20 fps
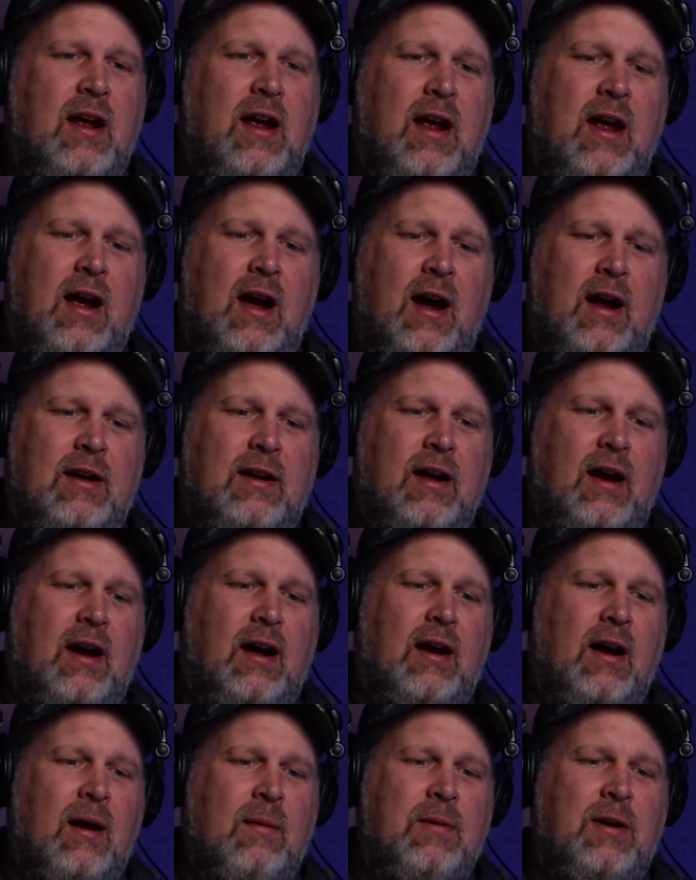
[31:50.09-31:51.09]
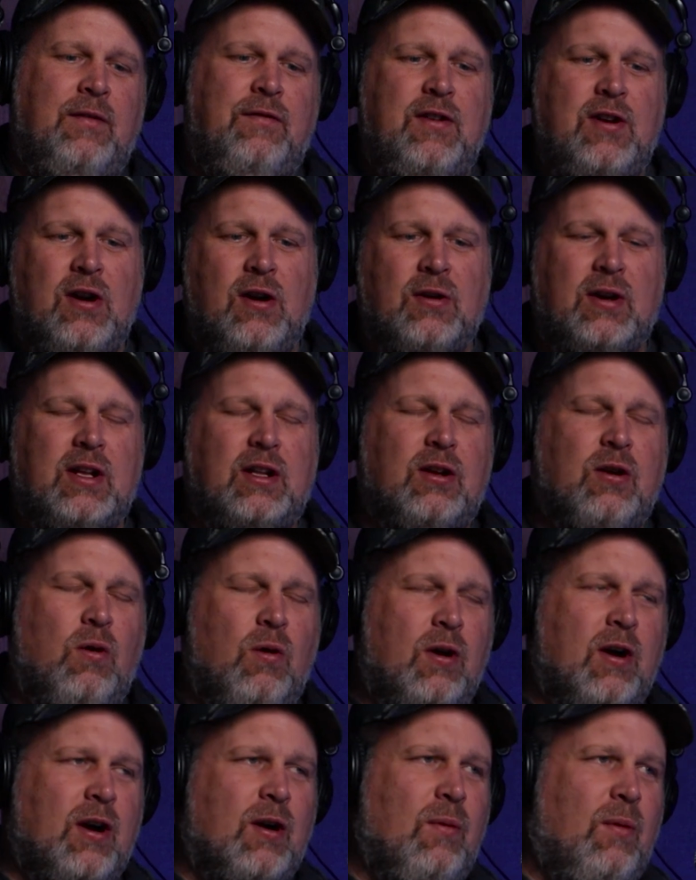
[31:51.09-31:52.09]
And, if you don't get the
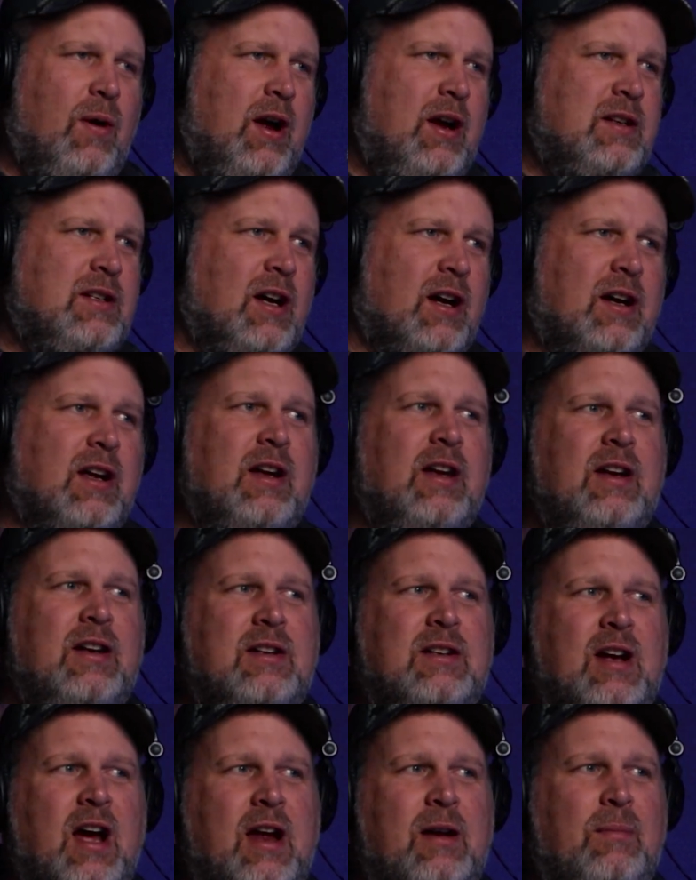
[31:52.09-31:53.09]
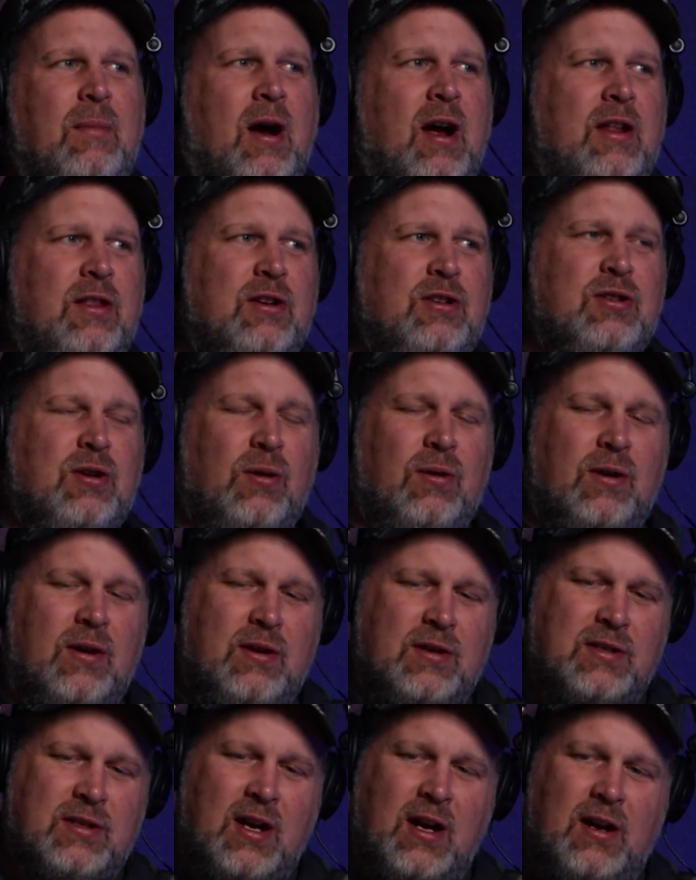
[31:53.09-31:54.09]
quartering away, tuck it in tight behind the shoulder
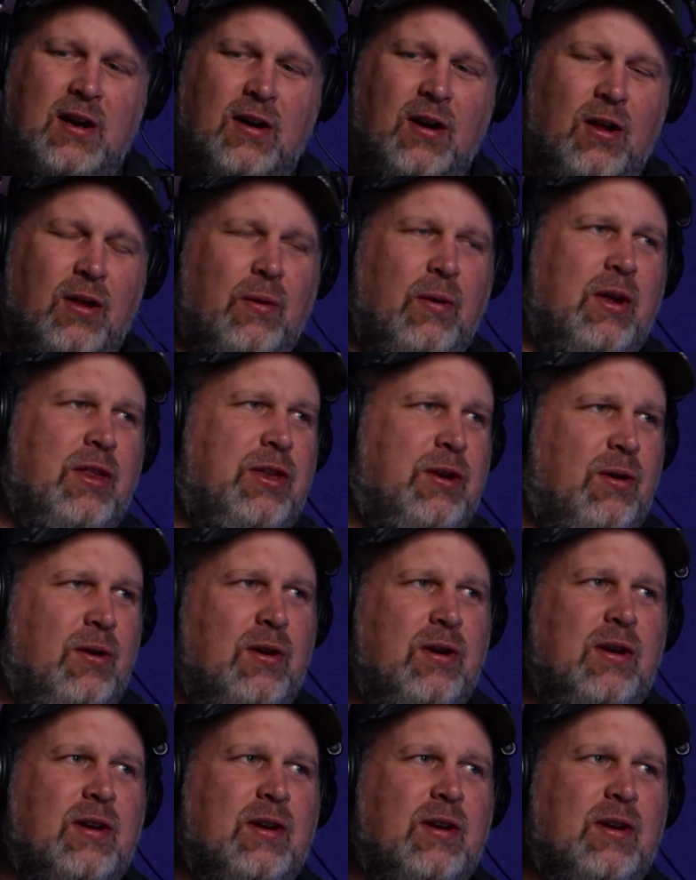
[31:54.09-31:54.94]
and send it all the way through.